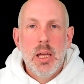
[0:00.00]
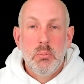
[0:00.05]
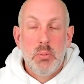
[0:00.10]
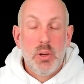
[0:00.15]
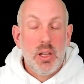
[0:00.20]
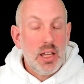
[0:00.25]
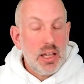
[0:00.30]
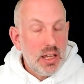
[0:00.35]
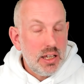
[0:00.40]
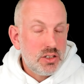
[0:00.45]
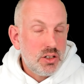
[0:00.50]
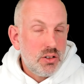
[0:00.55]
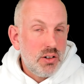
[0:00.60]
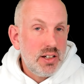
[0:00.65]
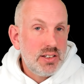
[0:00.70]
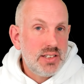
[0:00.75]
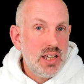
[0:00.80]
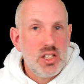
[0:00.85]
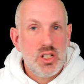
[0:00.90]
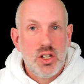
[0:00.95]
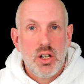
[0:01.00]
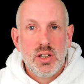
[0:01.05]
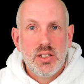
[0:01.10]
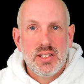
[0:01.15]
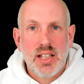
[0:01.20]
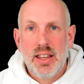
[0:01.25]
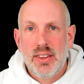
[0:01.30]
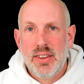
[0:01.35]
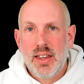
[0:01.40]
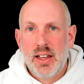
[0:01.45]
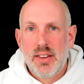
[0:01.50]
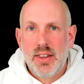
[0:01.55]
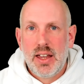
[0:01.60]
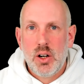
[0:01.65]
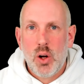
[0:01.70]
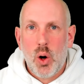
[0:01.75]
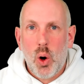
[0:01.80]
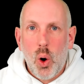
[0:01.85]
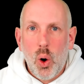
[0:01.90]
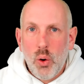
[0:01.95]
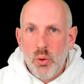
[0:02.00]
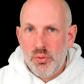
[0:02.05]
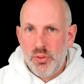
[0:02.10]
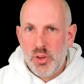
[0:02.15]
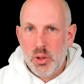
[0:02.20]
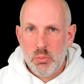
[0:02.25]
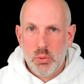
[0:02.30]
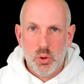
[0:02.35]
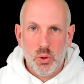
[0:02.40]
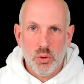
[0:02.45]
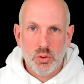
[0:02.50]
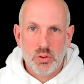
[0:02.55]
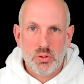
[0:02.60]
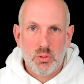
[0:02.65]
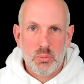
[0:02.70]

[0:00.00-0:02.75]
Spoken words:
But as Craig says, you can take that then off the board,